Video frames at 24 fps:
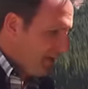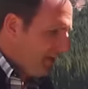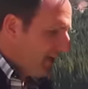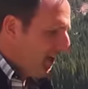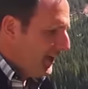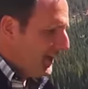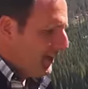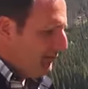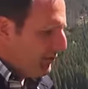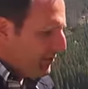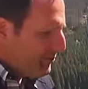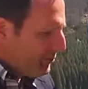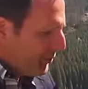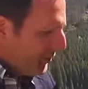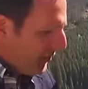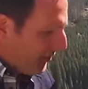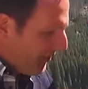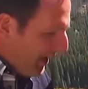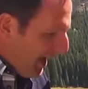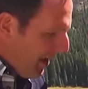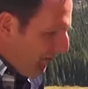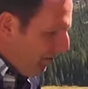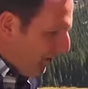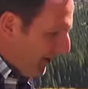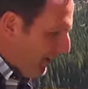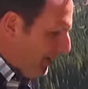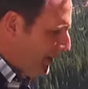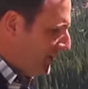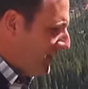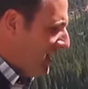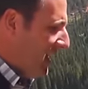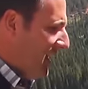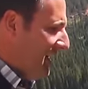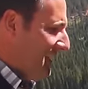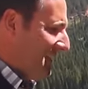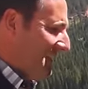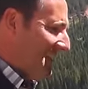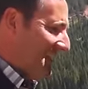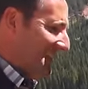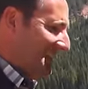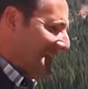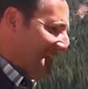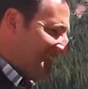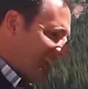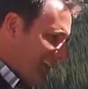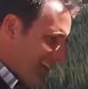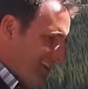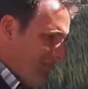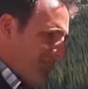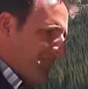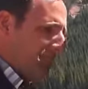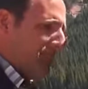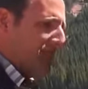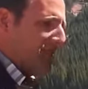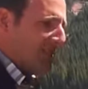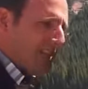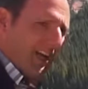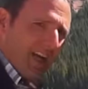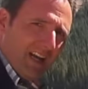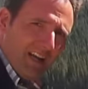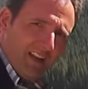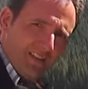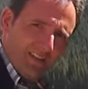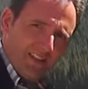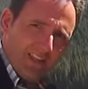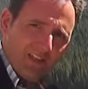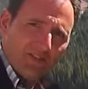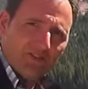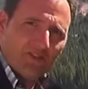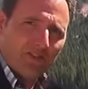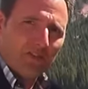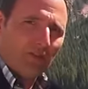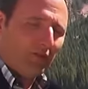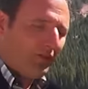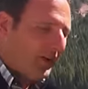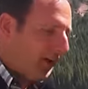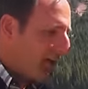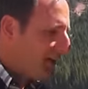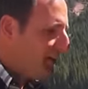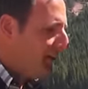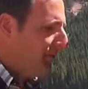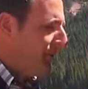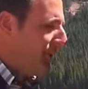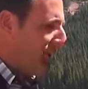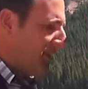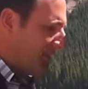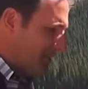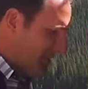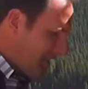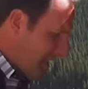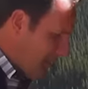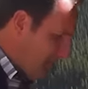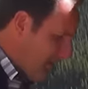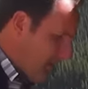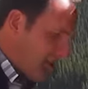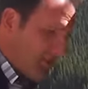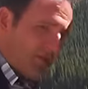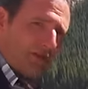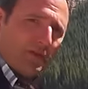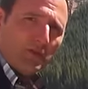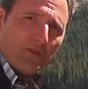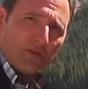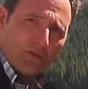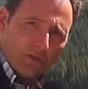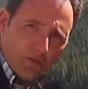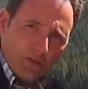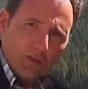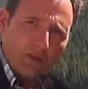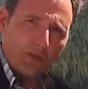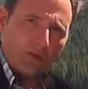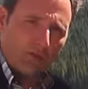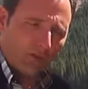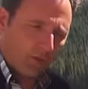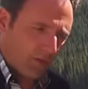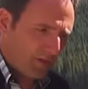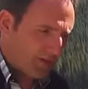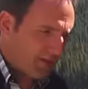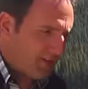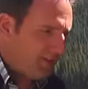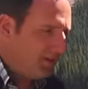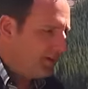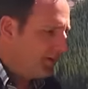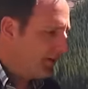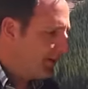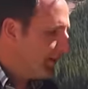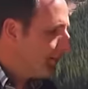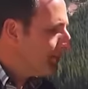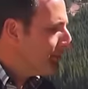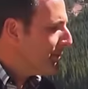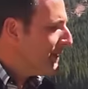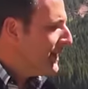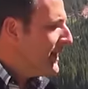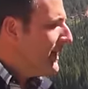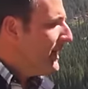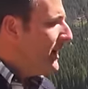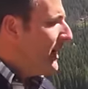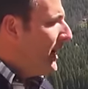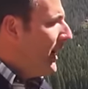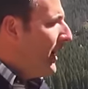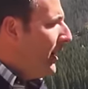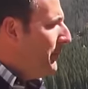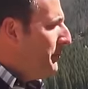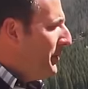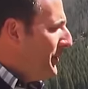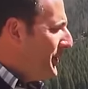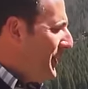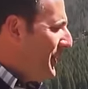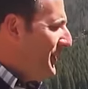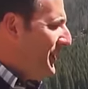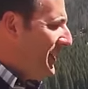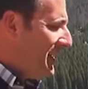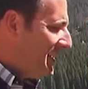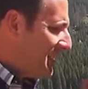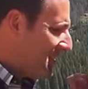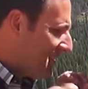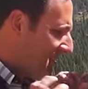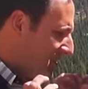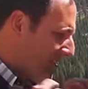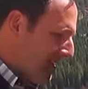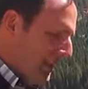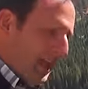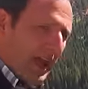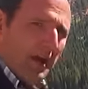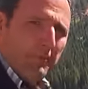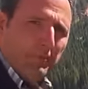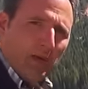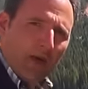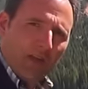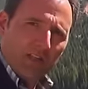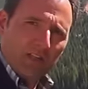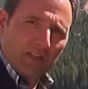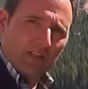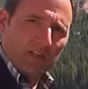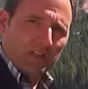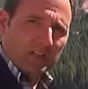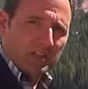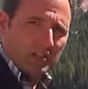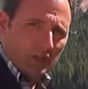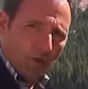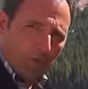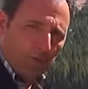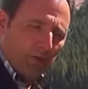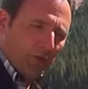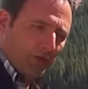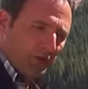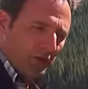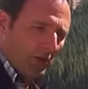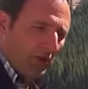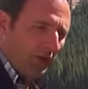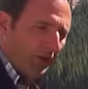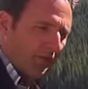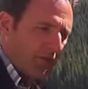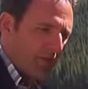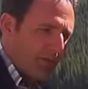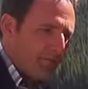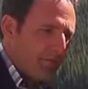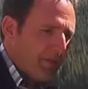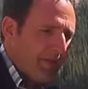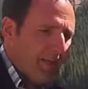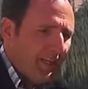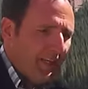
Uh, then we put that one aside, same size engine, effectively the same engine, so two liter four-cylinder, uh, but then they slap on a supercharger,